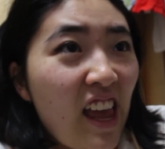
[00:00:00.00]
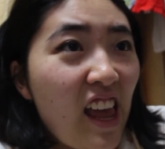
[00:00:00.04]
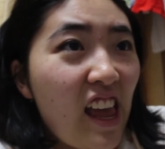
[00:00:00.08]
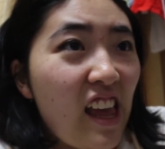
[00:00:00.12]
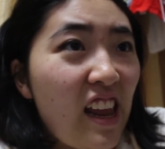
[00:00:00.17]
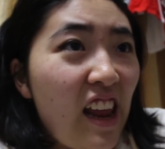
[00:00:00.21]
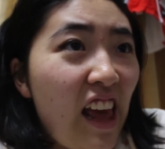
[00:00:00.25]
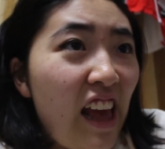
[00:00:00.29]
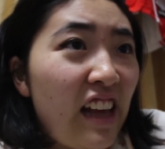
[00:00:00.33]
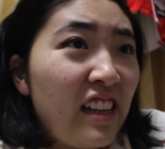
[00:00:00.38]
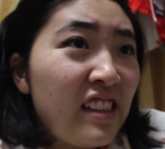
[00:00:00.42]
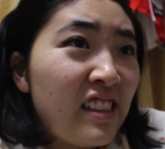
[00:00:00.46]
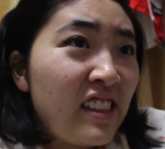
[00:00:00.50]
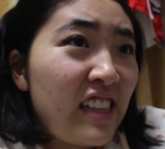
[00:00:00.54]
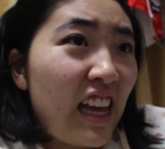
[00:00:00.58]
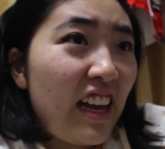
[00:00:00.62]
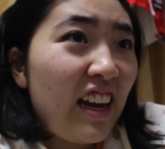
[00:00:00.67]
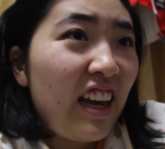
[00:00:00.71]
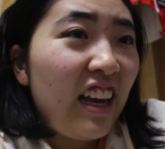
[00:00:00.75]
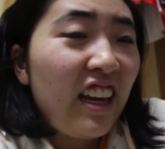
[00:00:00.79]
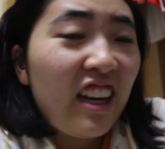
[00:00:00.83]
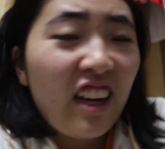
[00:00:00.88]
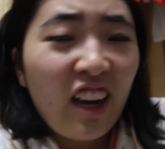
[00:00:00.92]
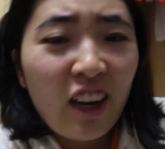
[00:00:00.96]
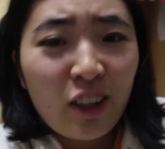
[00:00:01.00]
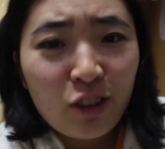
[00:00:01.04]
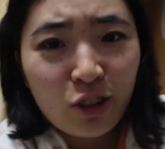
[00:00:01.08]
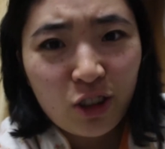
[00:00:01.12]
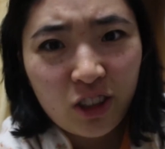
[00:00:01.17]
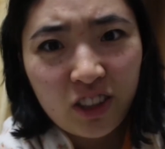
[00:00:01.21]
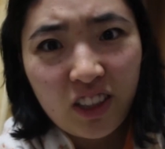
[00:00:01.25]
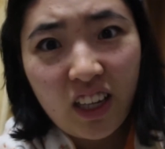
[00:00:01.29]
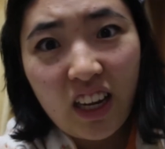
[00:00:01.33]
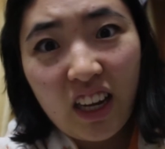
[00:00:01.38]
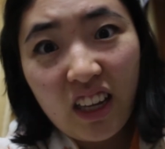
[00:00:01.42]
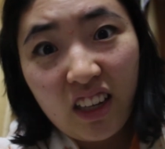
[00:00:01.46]
and ends at
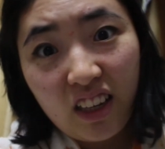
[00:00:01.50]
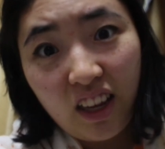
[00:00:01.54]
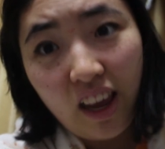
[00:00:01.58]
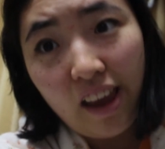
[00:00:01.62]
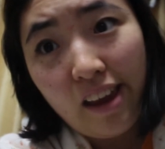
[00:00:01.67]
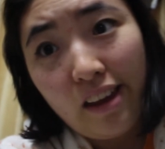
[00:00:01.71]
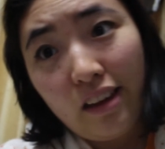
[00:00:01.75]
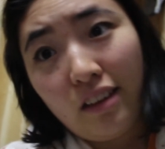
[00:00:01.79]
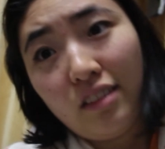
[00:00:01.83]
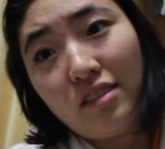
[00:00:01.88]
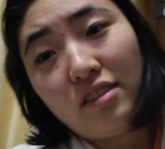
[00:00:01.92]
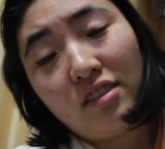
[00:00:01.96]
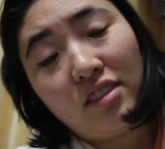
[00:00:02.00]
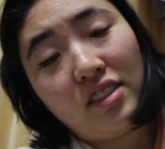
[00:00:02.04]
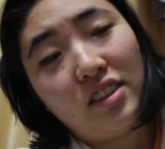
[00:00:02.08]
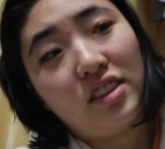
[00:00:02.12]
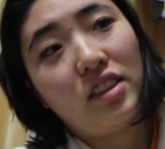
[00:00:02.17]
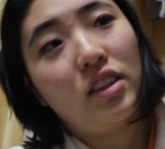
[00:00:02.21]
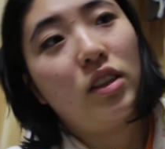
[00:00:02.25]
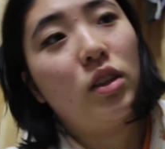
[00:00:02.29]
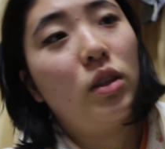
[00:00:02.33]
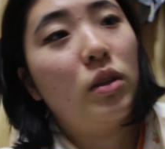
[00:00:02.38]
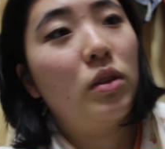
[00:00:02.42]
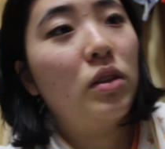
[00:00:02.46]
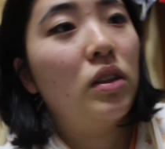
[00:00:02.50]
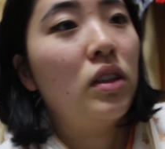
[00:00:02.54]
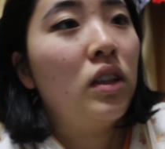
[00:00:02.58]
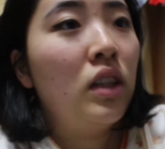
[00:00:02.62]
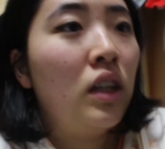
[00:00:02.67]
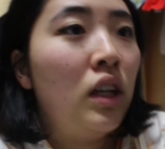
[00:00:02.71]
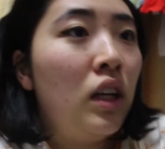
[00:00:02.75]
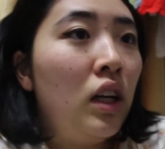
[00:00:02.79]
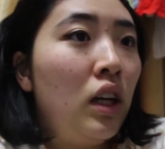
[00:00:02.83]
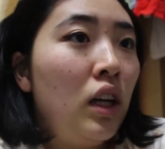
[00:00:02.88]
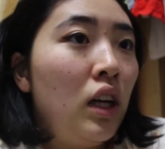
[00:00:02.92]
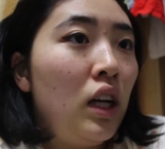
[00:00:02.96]
888. So
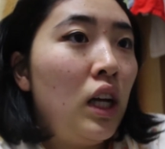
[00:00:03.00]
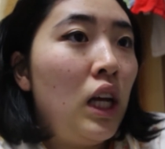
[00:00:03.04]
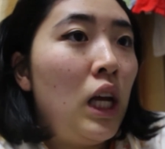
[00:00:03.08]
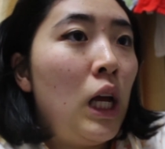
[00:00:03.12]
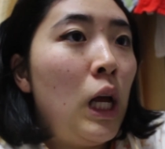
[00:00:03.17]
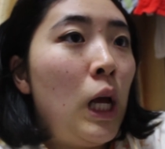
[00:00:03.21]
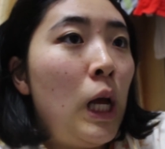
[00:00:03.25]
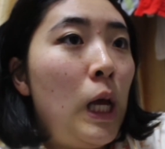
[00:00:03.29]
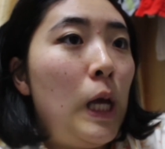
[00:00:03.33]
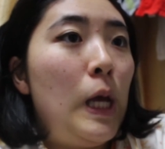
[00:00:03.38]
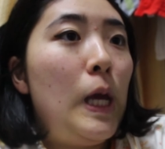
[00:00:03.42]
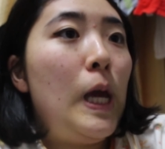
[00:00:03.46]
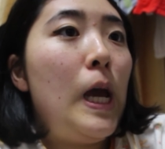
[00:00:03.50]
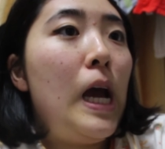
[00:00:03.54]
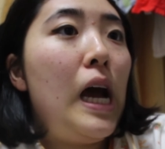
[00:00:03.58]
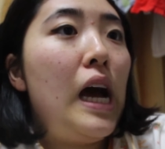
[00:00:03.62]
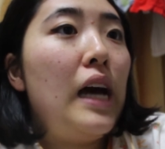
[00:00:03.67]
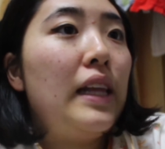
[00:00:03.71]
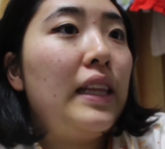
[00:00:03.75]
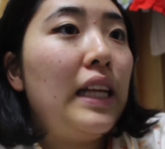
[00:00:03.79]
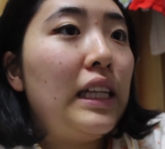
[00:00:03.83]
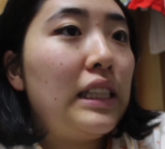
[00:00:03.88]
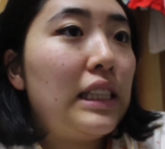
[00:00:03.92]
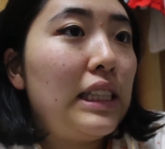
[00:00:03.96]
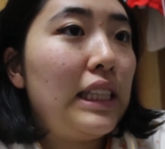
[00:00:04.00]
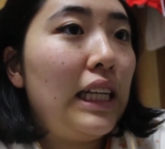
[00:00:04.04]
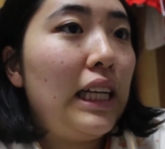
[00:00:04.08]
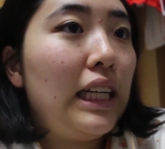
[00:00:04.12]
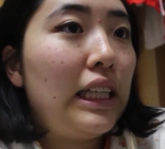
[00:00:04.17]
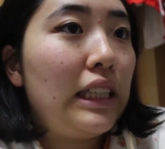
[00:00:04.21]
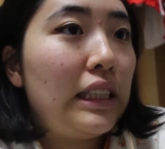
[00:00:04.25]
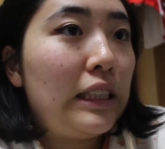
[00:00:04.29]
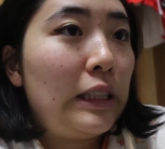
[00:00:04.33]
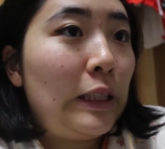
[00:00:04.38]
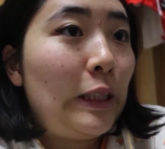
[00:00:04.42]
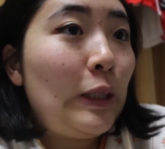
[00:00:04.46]
yeah, that's
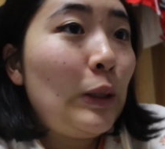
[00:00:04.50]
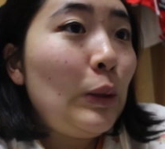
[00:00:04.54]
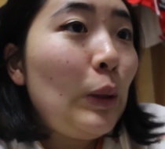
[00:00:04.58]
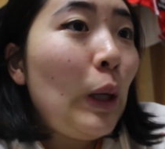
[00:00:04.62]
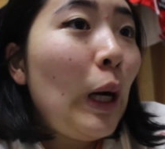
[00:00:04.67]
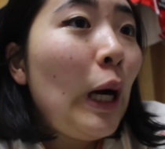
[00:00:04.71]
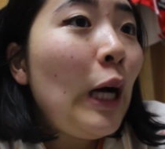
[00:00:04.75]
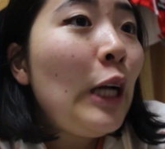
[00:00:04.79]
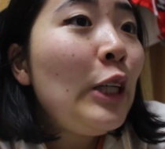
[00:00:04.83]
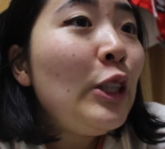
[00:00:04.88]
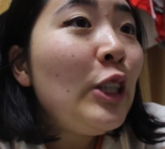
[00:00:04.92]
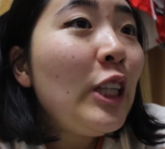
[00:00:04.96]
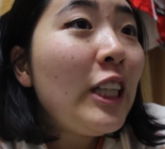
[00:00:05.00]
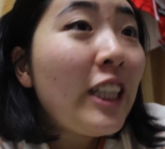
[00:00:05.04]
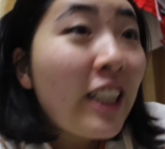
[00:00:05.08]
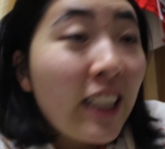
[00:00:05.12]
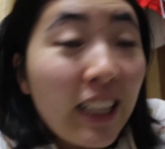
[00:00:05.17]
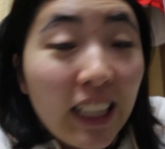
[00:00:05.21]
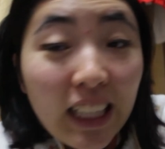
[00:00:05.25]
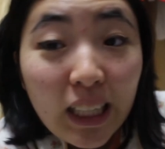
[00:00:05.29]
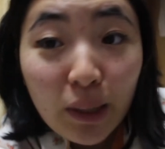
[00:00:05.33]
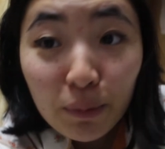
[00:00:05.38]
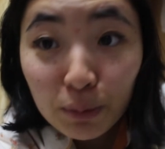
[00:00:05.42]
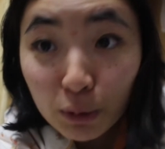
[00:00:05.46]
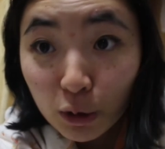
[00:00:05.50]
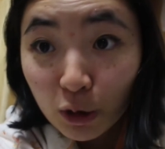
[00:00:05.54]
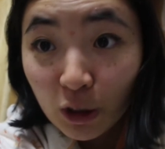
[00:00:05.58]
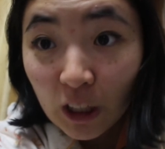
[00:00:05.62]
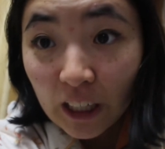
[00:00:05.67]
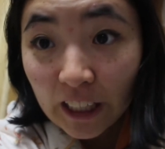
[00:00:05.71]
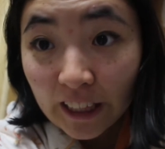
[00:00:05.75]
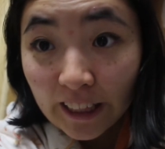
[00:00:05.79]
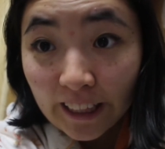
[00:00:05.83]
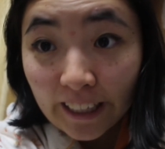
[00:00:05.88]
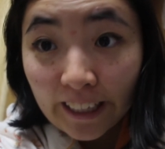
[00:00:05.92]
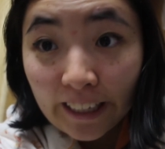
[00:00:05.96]
like 200 clips
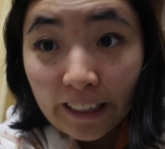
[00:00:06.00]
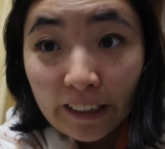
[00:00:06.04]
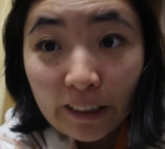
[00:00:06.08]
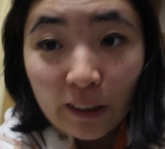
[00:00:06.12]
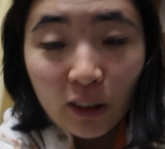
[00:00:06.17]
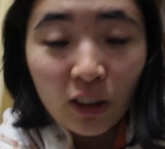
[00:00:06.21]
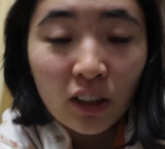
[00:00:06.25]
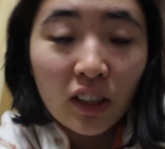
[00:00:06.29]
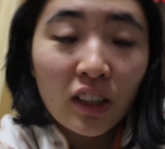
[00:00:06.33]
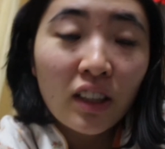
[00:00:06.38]
right there.